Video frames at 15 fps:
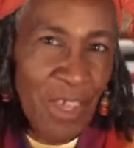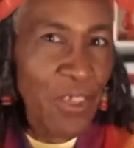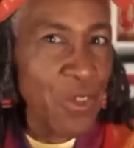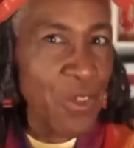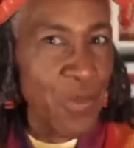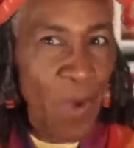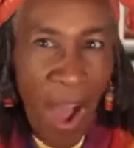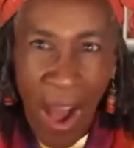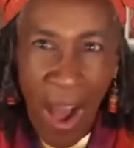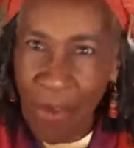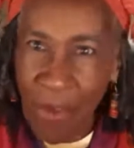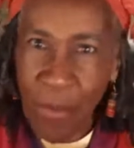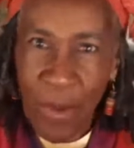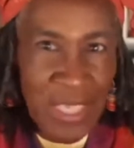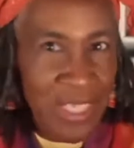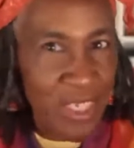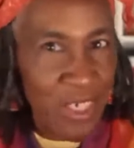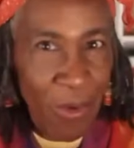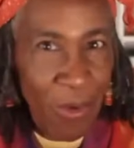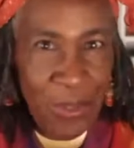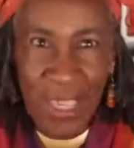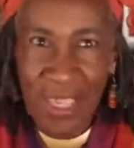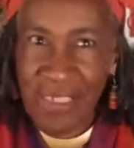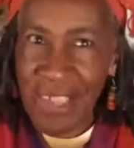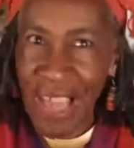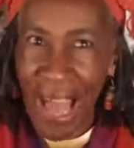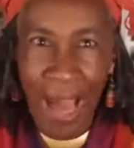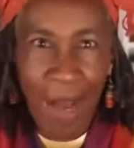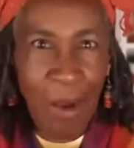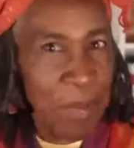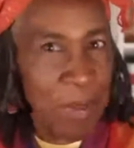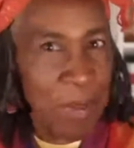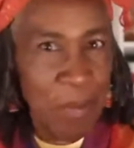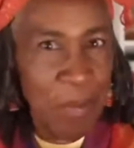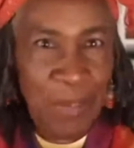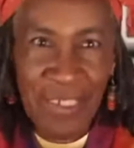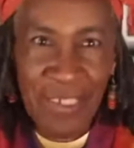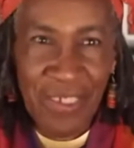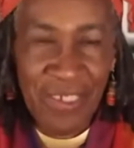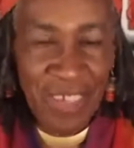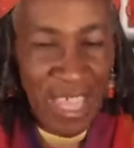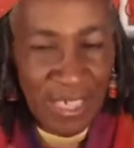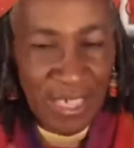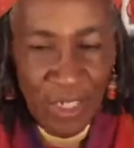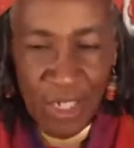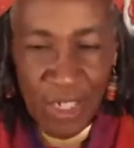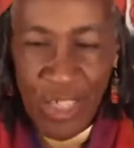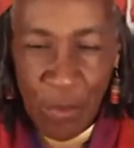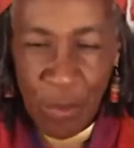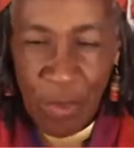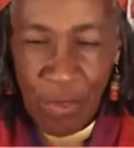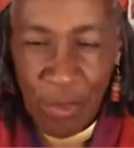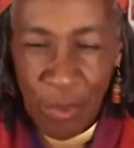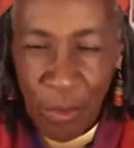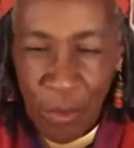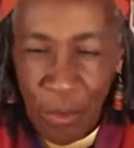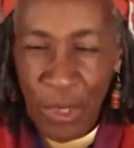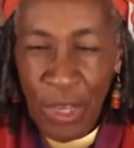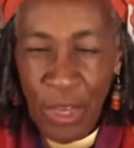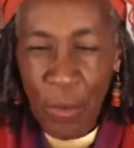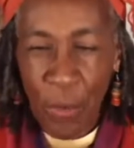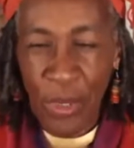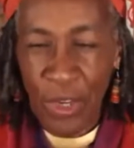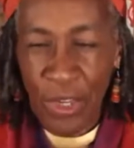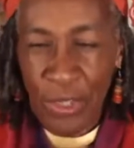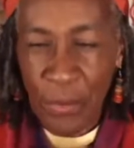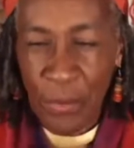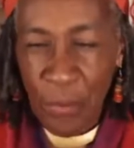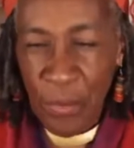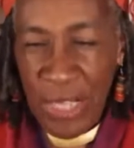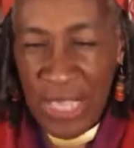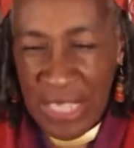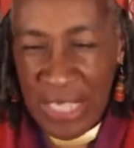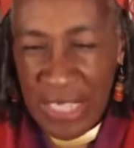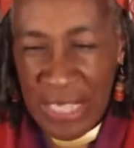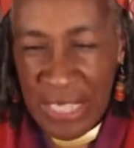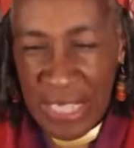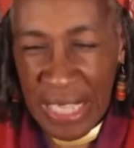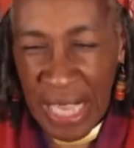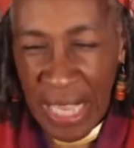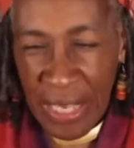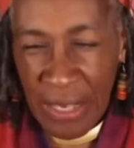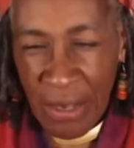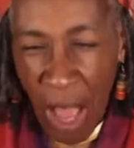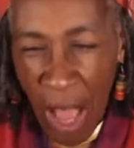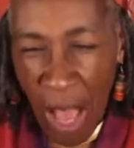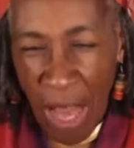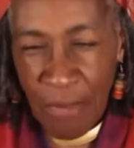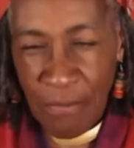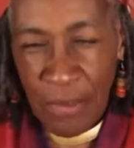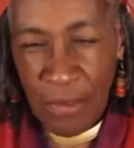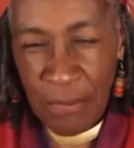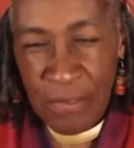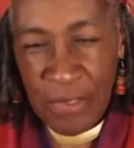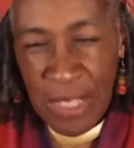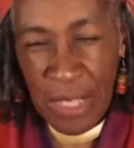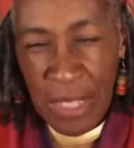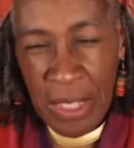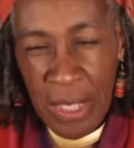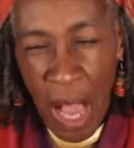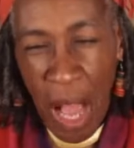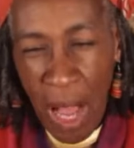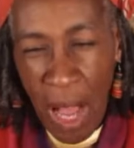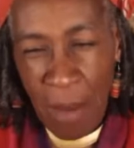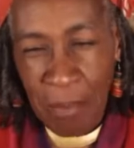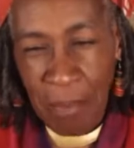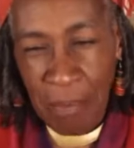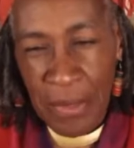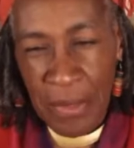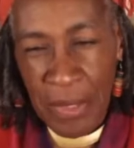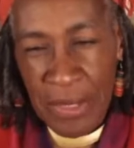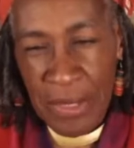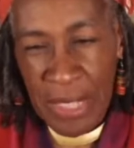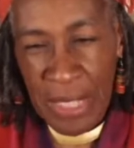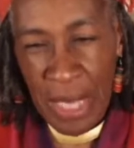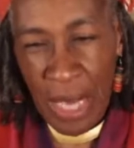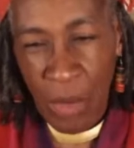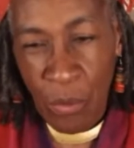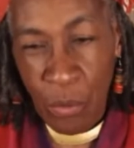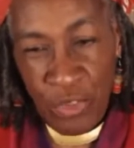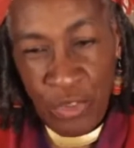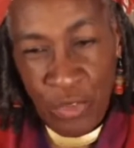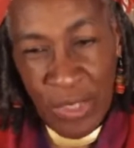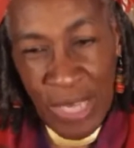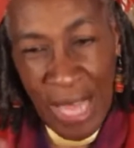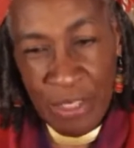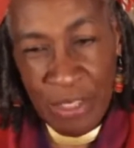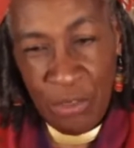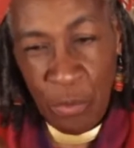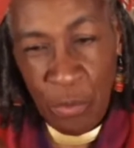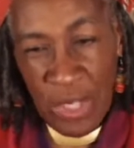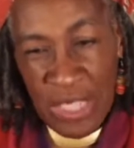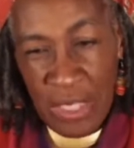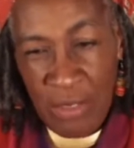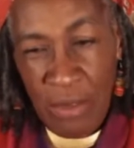You've already told us how people can stay in touch with you. We're going to read it again off of would you like to read it?